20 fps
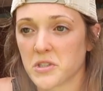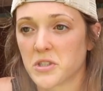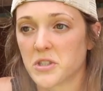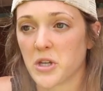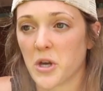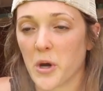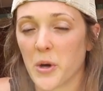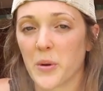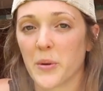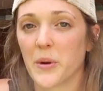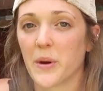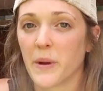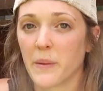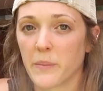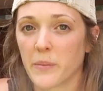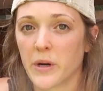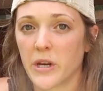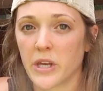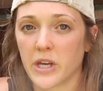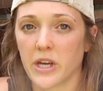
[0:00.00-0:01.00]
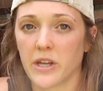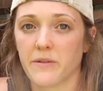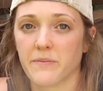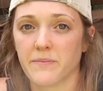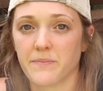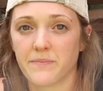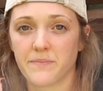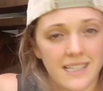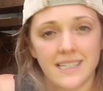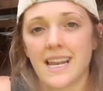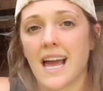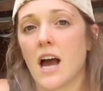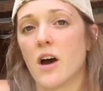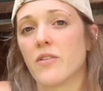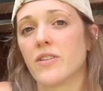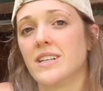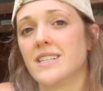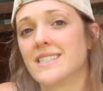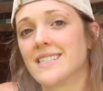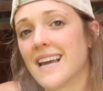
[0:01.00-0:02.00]
So, pretty good. Now,
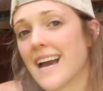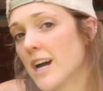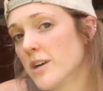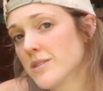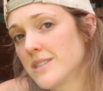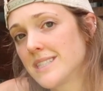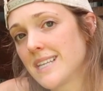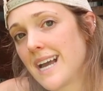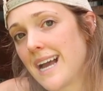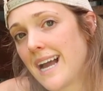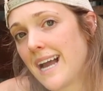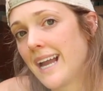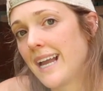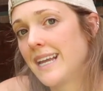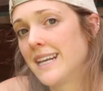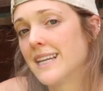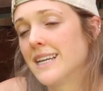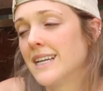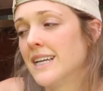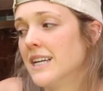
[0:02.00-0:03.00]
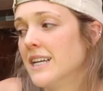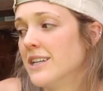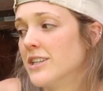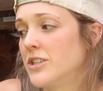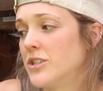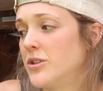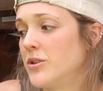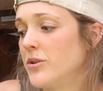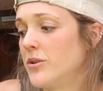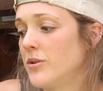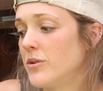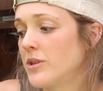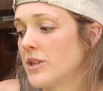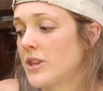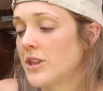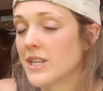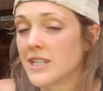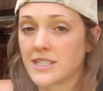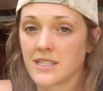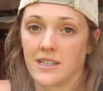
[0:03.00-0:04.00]
the downside to the
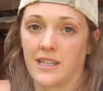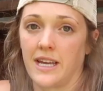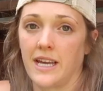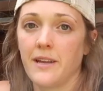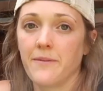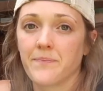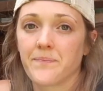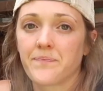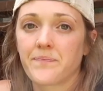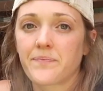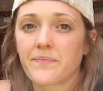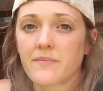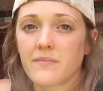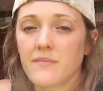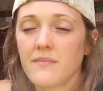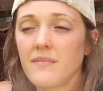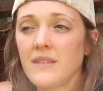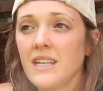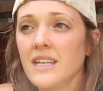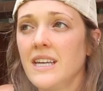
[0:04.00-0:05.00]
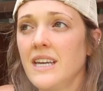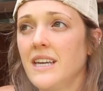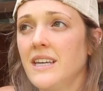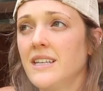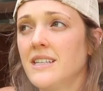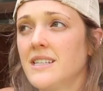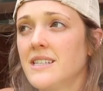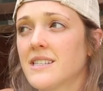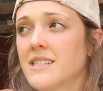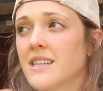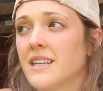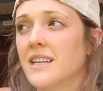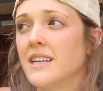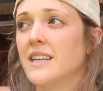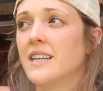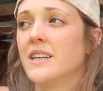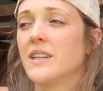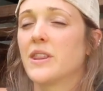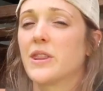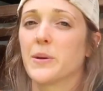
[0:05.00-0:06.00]
Thinsulate is
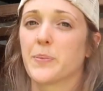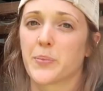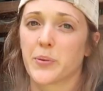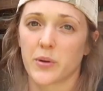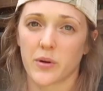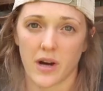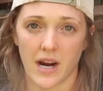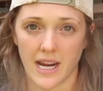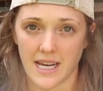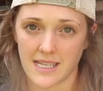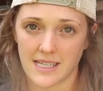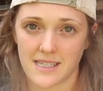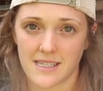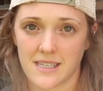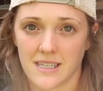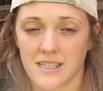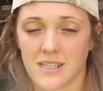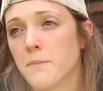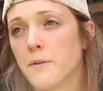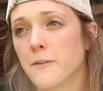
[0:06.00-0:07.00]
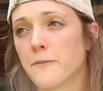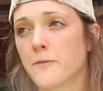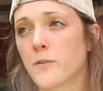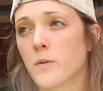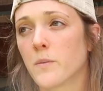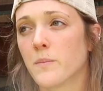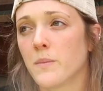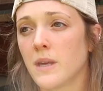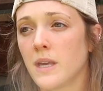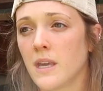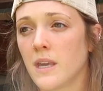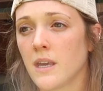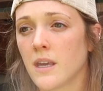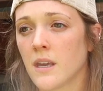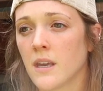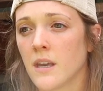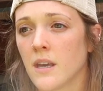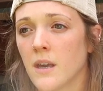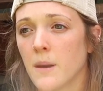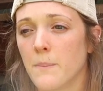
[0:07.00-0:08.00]
the price. But for
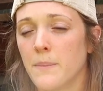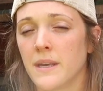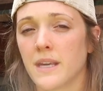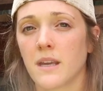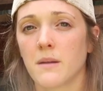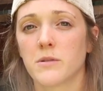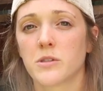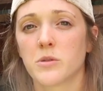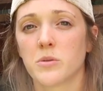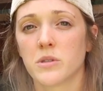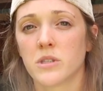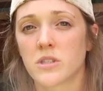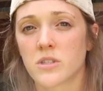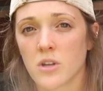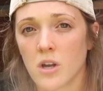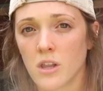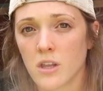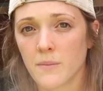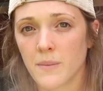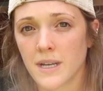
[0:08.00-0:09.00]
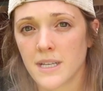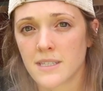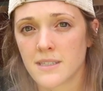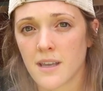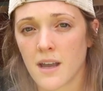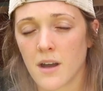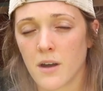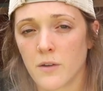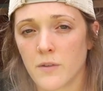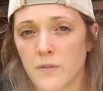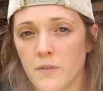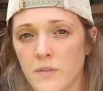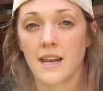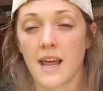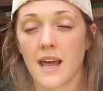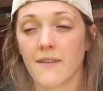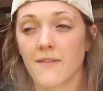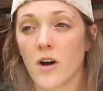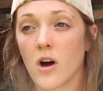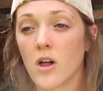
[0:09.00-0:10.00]
me, being able to install it myself and
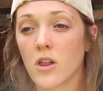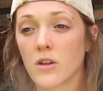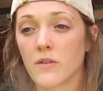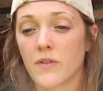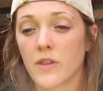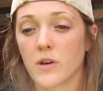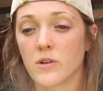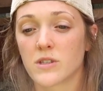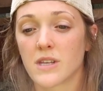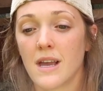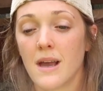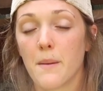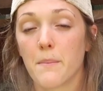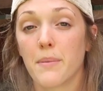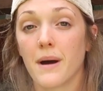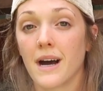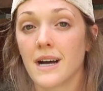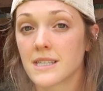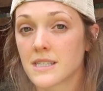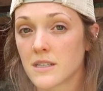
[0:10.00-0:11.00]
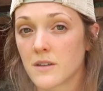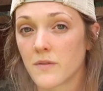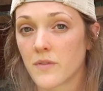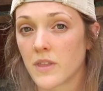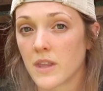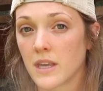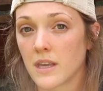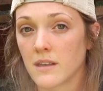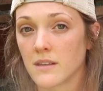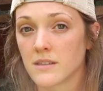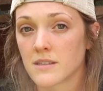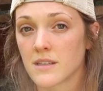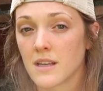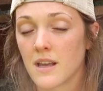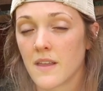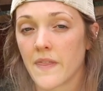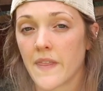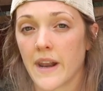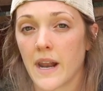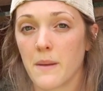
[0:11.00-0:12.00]
have all of those positive things
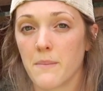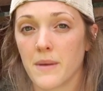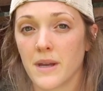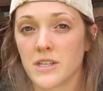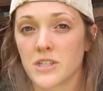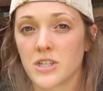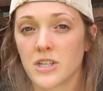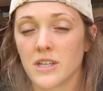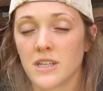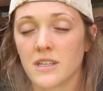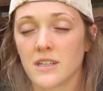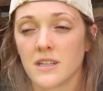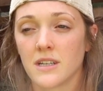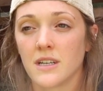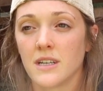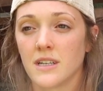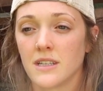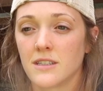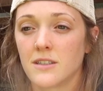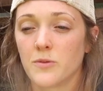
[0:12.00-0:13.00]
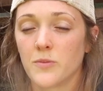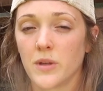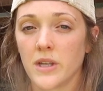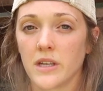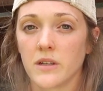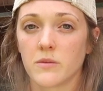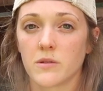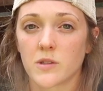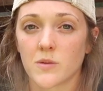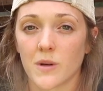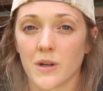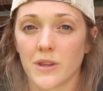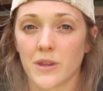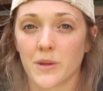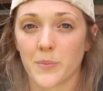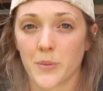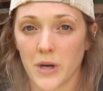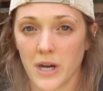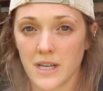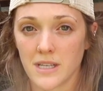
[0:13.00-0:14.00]
that I mentioned, to me, it was worth
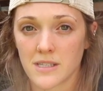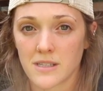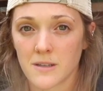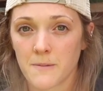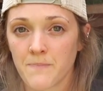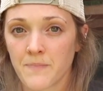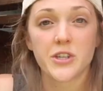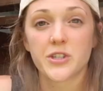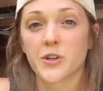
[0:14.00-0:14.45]
the price.